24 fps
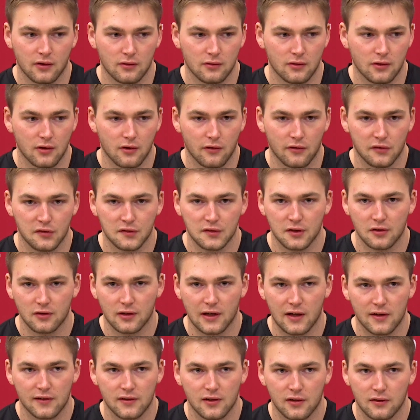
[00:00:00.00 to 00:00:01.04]
you know the skill
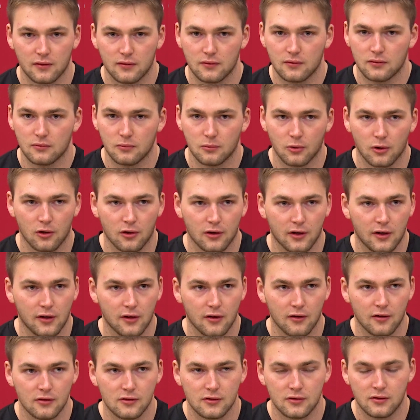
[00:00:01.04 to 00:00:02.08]
guys that were already
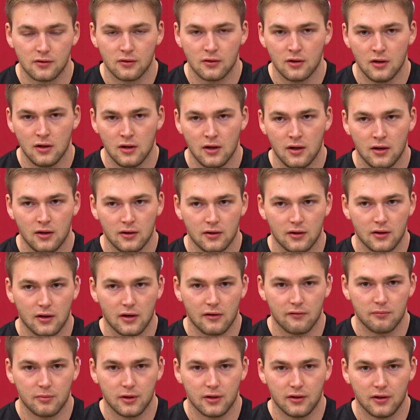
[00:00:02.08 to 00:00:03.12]
here and you know
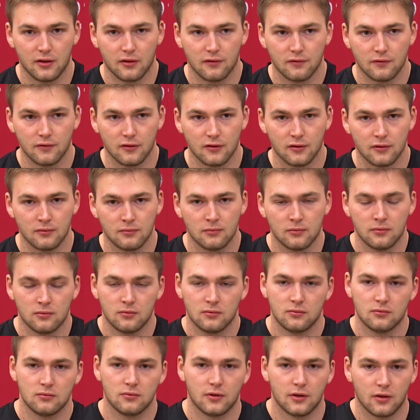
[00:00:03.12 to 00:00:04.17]
I've been here for
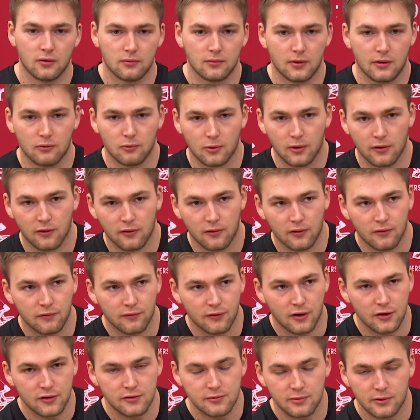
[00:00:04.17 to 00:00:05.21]
you know whether they're
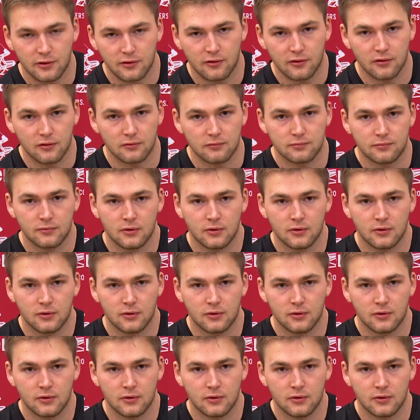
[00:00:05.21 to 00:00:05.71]
freshmen or